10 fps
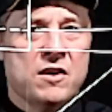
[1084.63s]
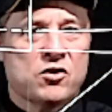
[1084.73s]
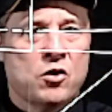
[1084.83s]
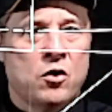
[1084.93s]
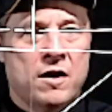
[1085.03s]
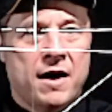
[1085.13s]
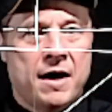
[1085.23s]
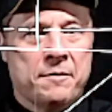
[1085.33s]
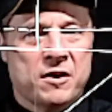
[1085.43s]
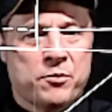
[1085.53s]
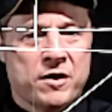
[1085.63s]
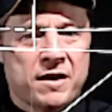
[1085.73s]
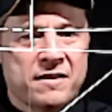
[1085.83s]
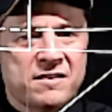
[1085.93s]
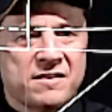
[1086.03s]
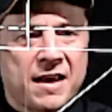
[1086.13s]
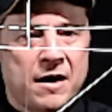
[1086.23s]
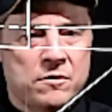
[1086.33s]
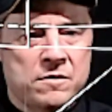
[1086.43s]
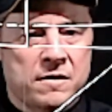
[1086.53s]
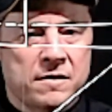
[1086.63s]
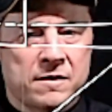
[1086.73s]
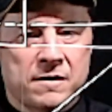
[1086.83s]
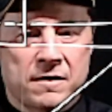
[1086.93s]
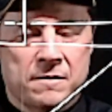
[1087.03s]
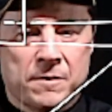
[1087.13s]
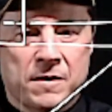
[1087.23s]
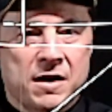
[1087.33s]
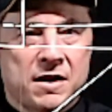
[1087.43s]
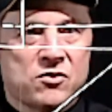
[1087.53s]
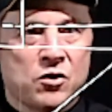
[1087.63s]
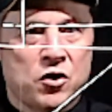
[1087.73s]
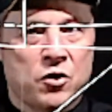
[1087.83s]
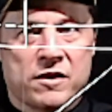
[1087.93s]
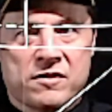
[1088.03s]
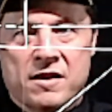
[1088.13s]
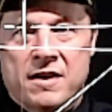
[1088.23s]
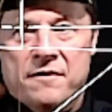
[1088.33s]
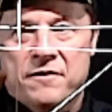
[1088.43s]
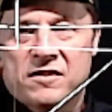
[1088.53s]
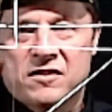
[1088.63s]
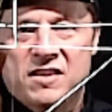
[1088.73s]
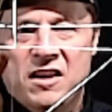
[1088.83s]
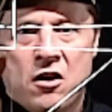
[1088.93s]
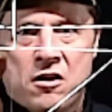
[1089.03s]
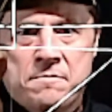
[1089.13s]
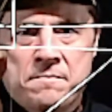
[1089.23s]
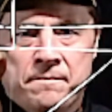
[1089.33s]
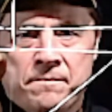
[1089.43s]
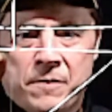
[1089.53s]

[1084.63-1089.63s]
So I'm going to bring this down. So notice this is the arm.